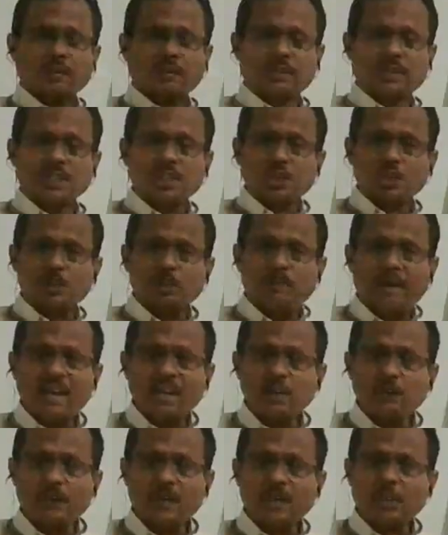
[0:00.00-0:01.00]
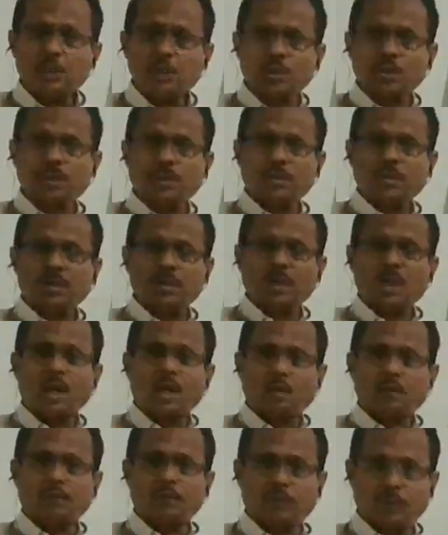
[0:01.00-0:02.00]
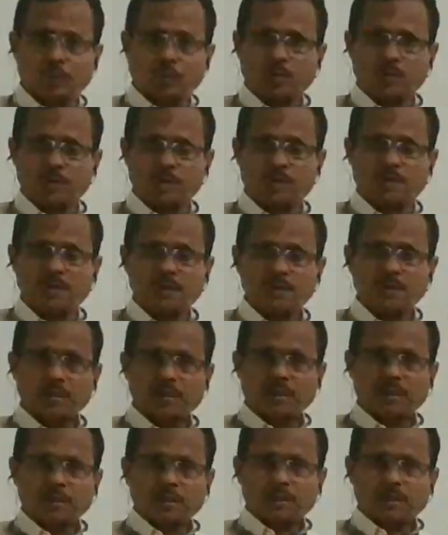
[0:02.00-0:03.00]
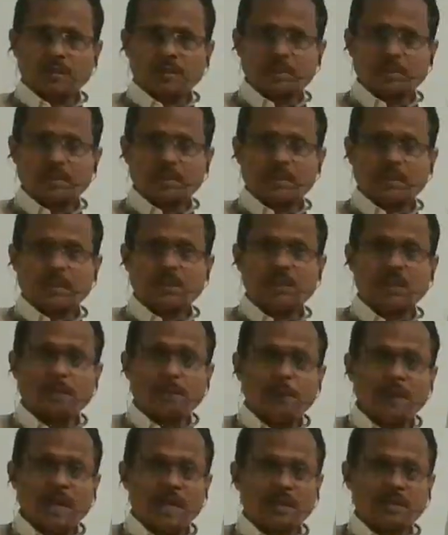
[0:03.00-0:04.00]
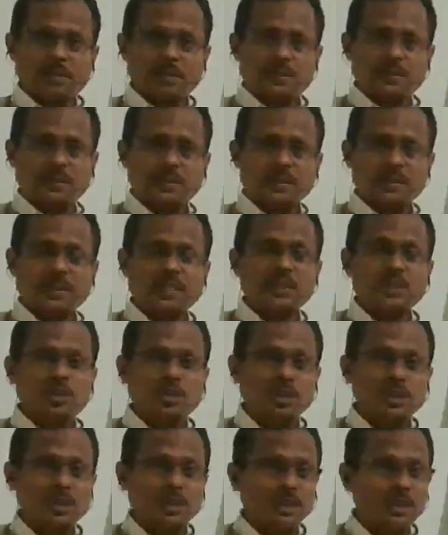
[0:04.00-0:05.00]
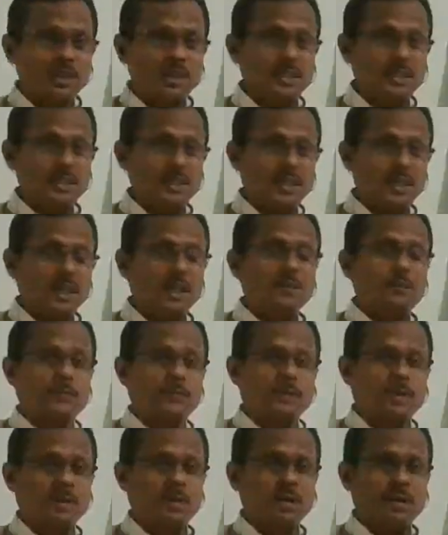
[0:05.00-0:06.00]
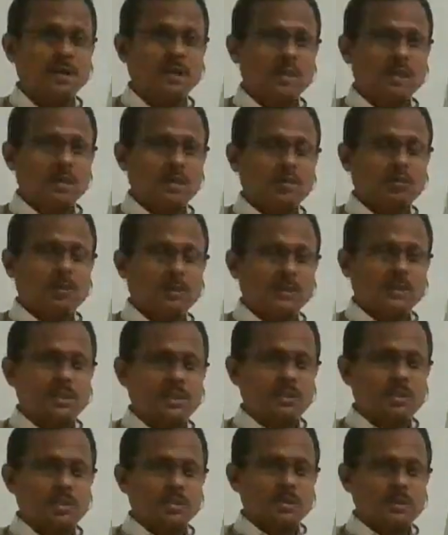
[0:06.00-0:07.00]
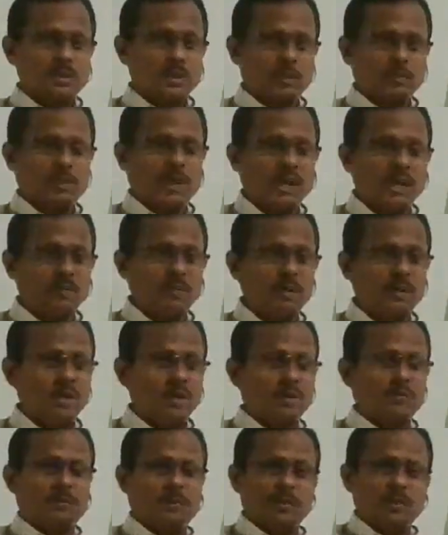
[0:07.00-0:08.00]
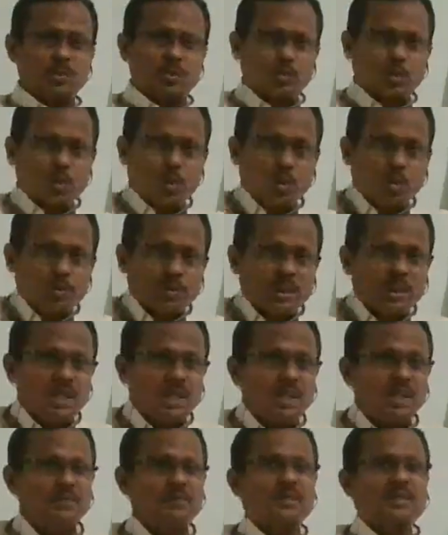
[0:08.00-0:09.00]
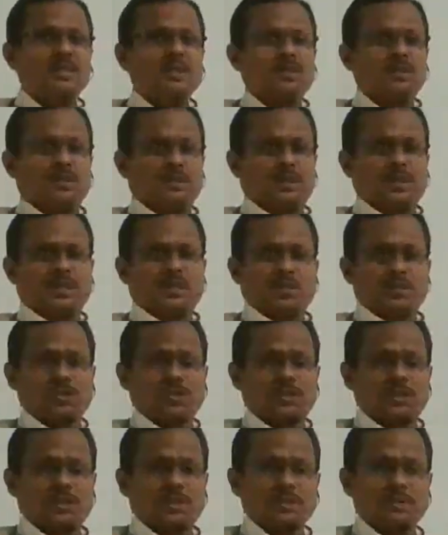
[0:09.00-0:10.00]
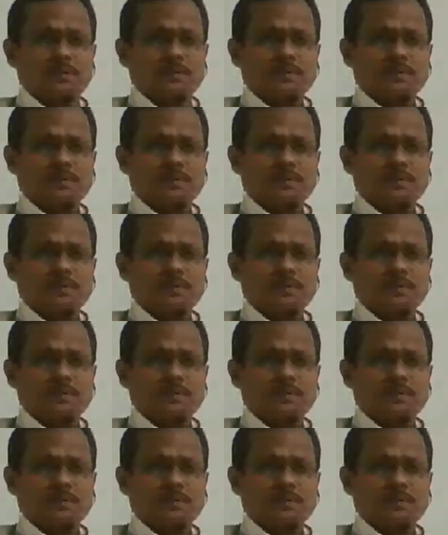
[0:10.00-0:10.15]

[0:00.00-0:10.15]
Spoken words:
This manufacture of food in the plant is helpful for the survival of the total living things